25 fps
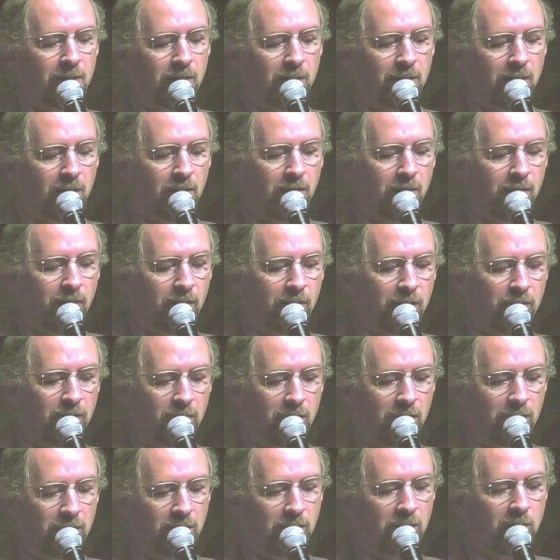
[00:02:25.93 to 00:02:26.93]
kind of,
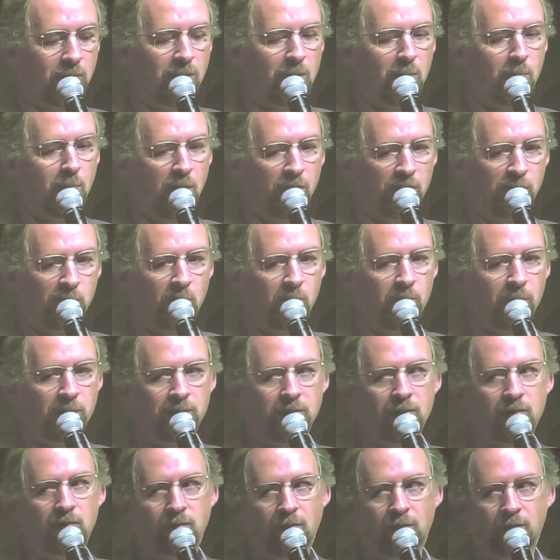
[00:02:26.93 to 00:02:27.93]
it's, it's doing multiple
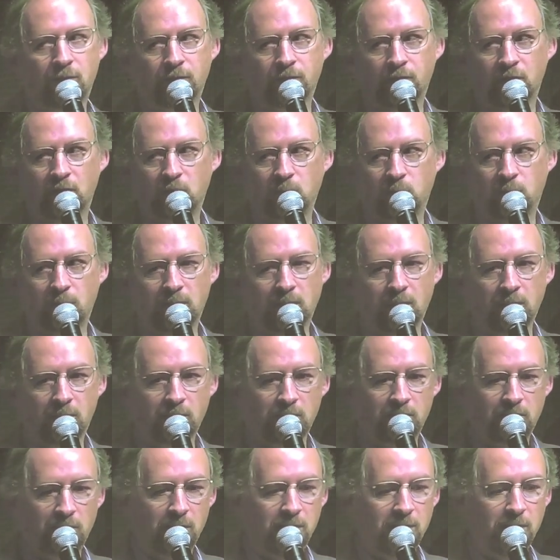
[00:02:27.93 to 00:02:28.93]
business roles. It's being a
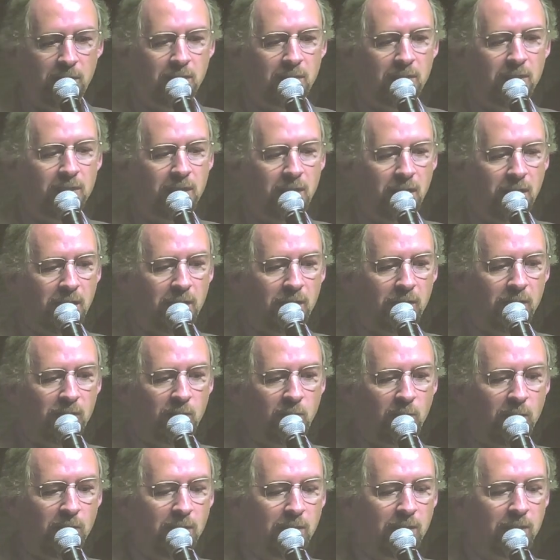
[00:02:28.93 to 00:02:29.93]
custodian and it's
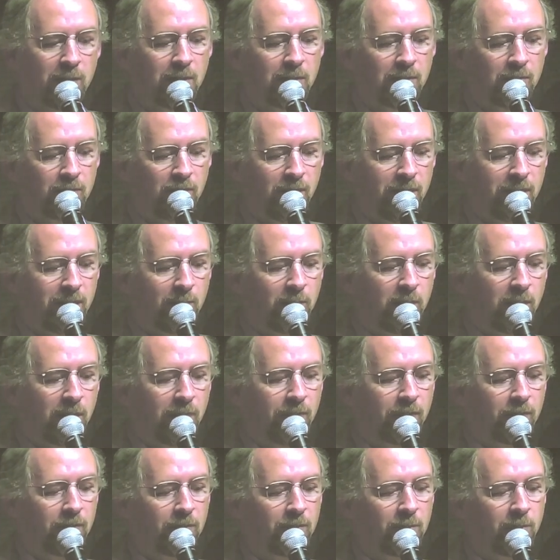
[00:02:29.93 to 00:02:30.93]
being a trading
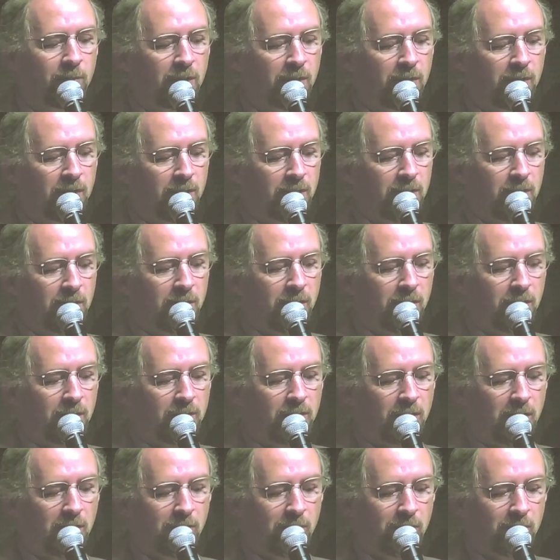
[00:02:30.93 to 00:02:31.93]
platform. And
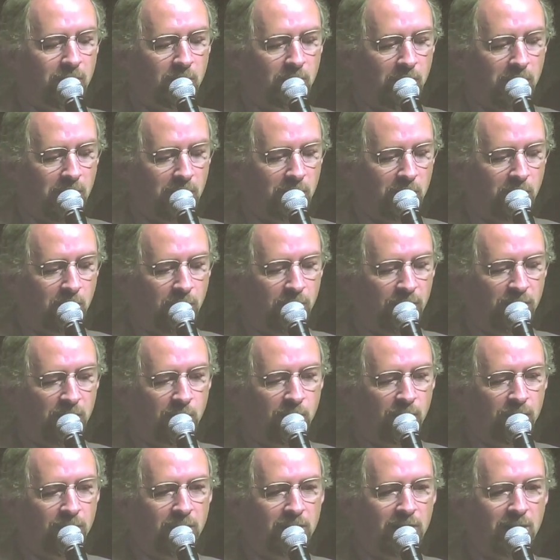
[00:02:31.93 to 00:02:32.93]
so it's, it's
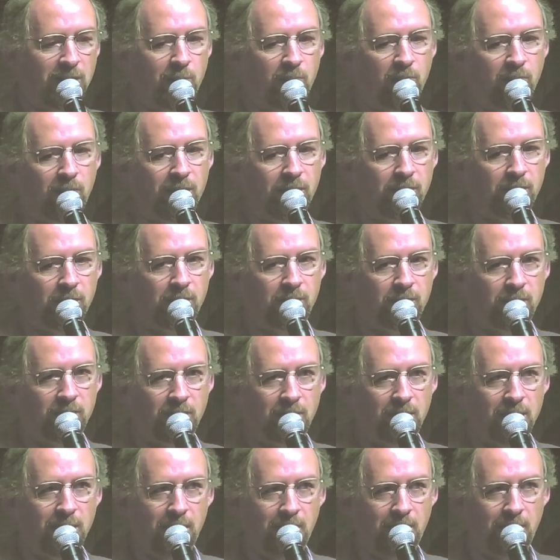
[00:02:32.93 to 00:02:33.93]
possible to separate those,
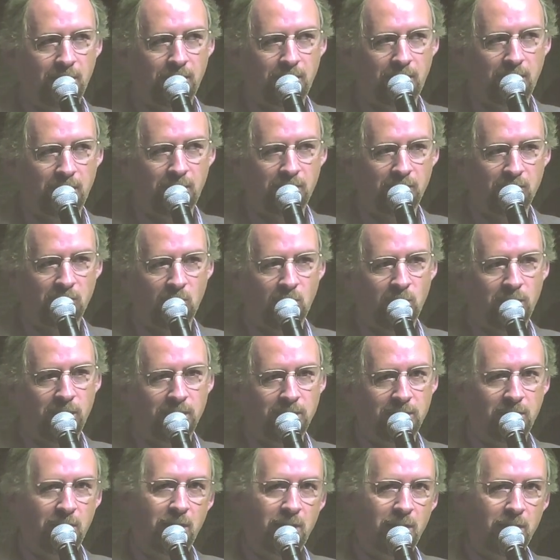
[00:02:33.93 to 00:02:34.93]
and that, that is the way
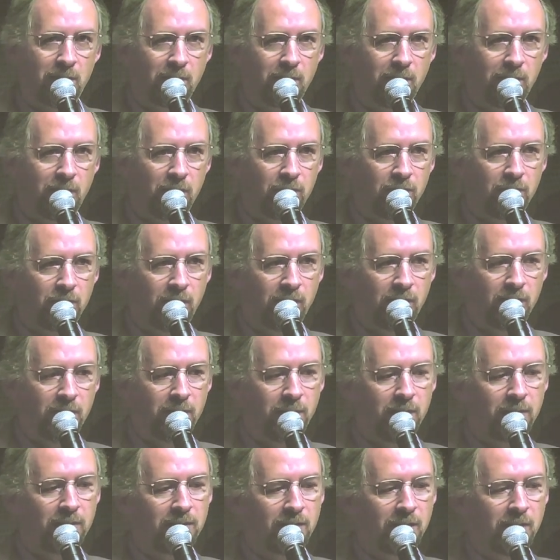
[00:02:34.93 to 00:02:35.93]
it's done in conventional
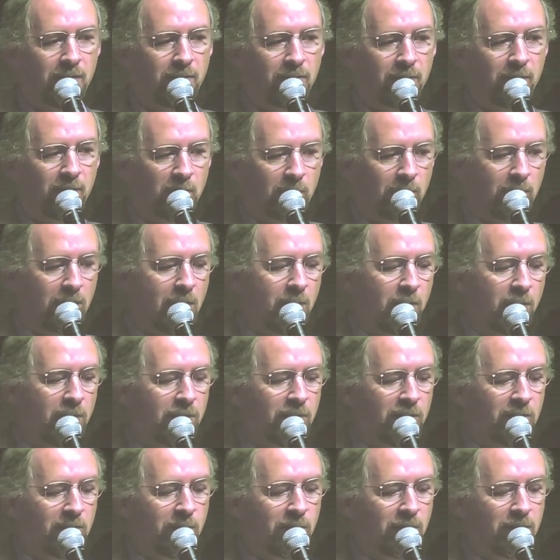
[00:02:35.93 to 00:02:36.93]
finance. There are
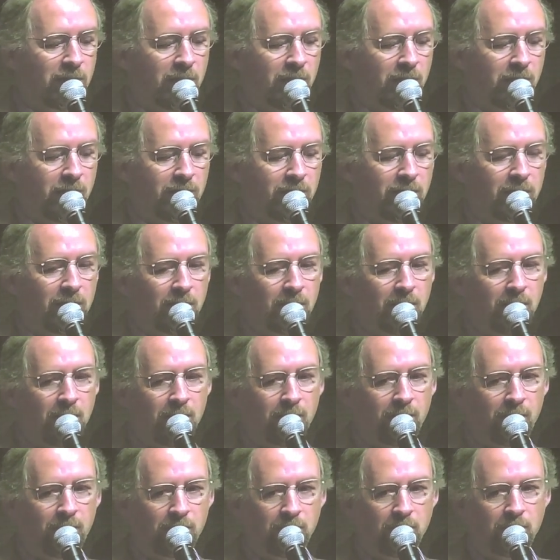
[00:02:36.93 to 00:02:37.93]
companies specializing
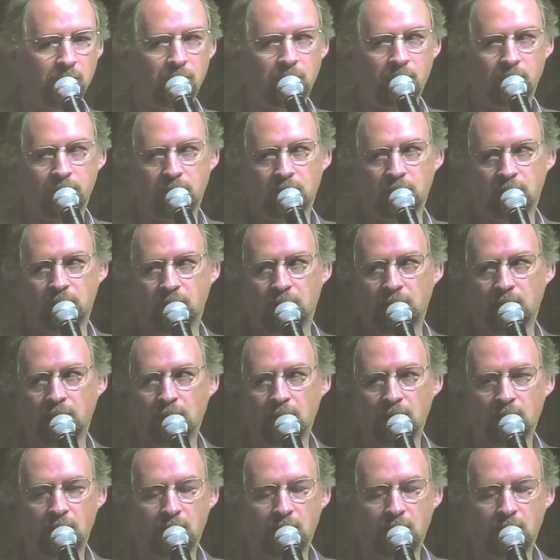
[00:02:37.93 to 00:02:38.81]
in physical custody